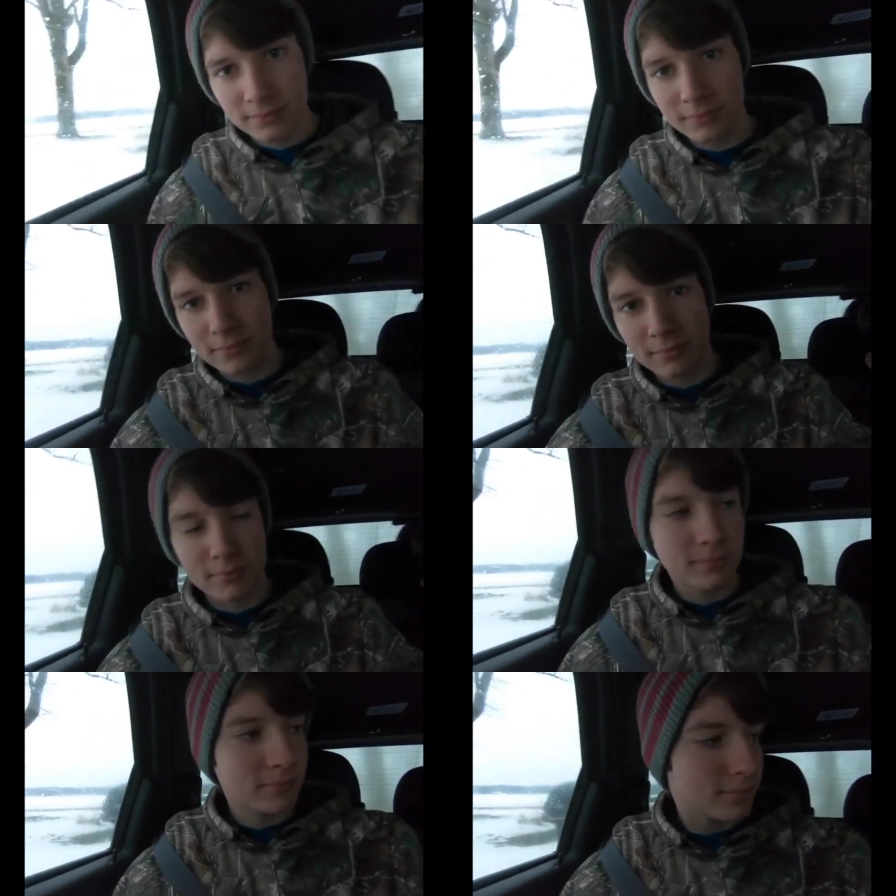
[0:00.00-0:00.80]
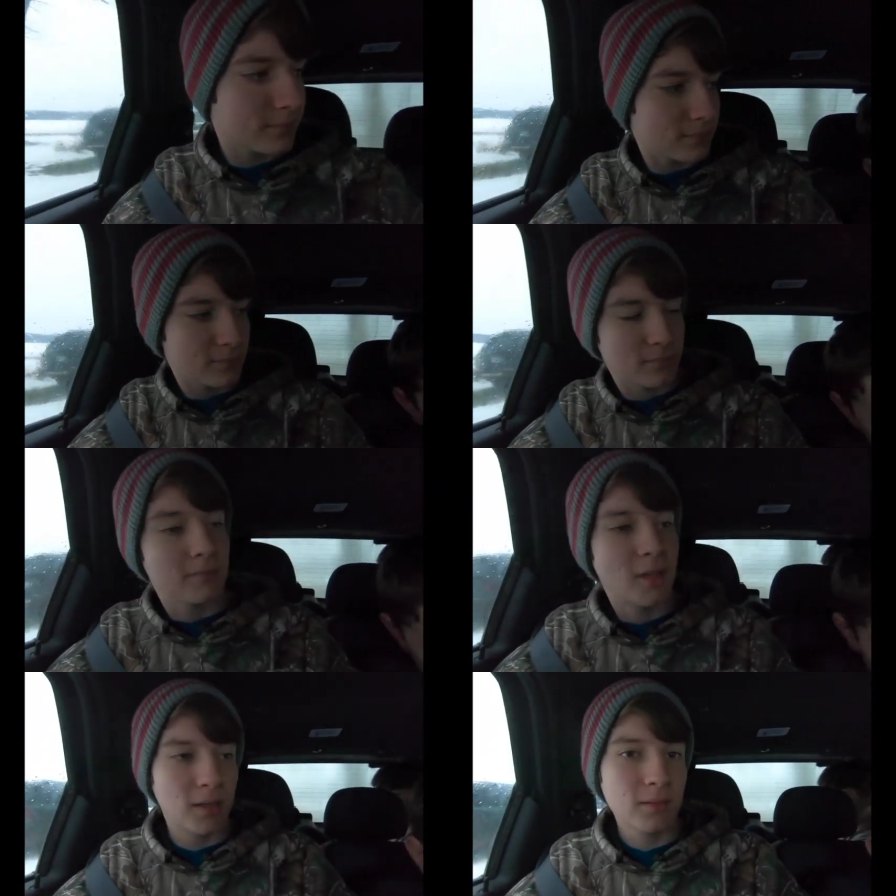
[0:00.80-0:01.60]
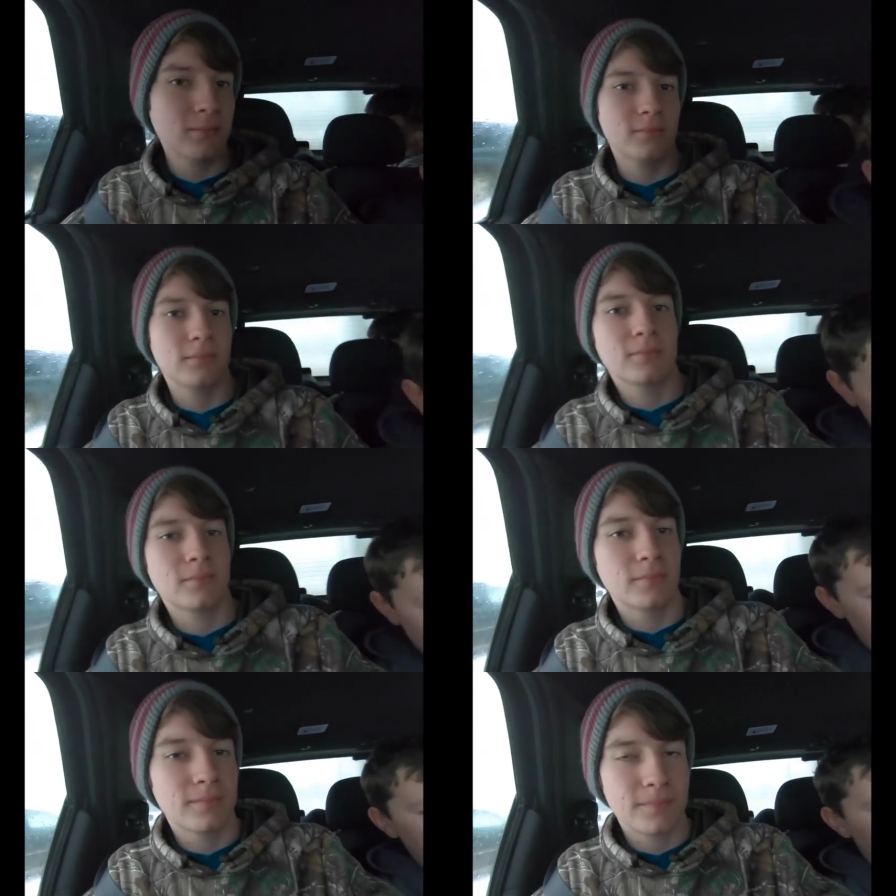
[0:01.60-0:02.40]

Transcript: thing. I wouldn't do like a Gollum, huh? but it'd be like